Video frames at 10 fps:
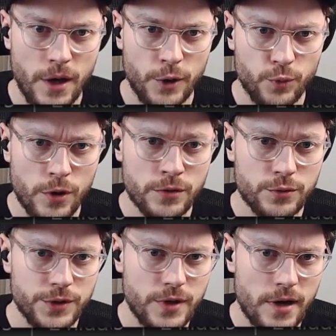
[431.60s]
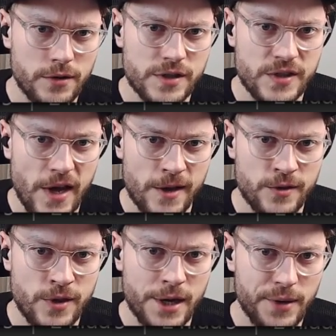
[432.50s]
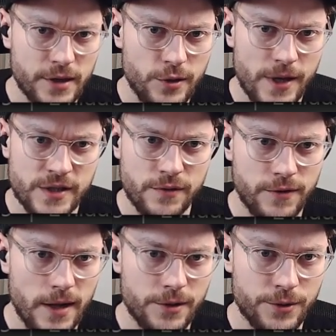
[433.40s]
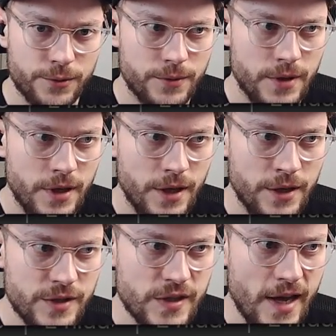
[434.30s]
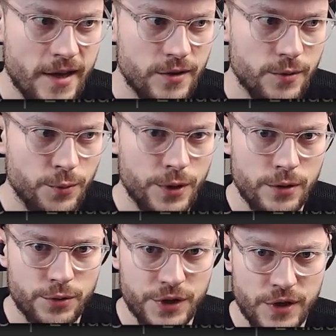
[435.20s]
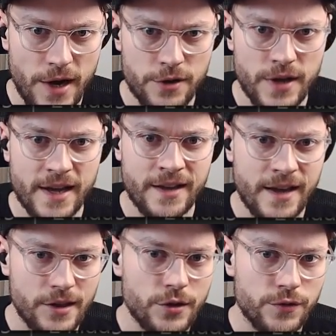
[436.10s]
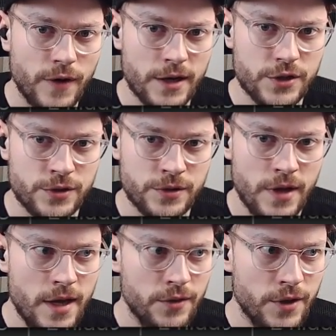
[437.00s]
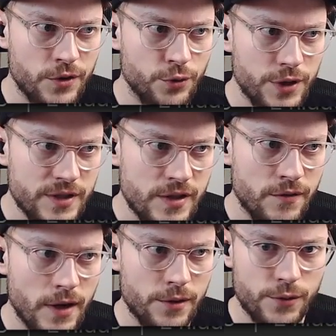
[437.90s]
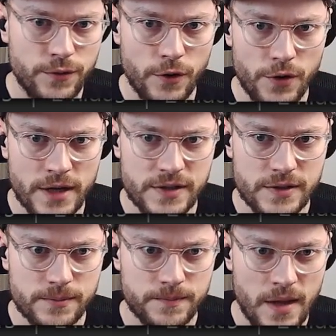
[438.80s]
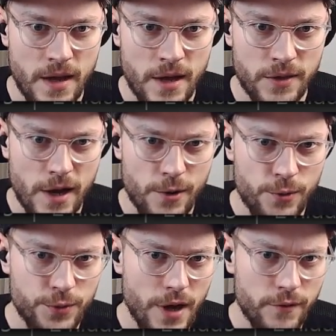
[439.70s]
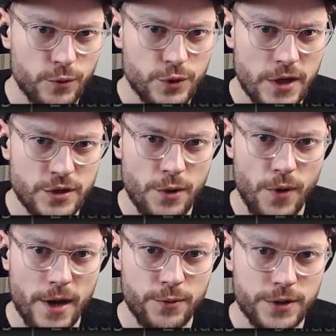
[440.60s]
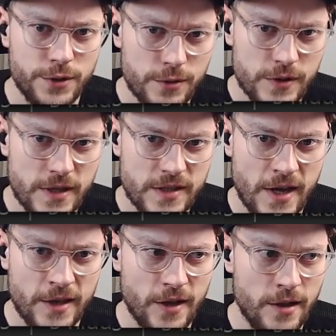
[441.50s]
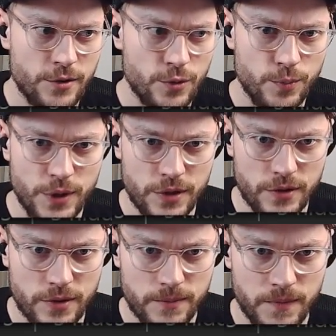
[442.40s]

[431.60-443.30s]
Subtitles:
It won't return state directly as a value. Instead, we'll return a getter function that reads the value for us. Now we have to change the way we use the state a little bit.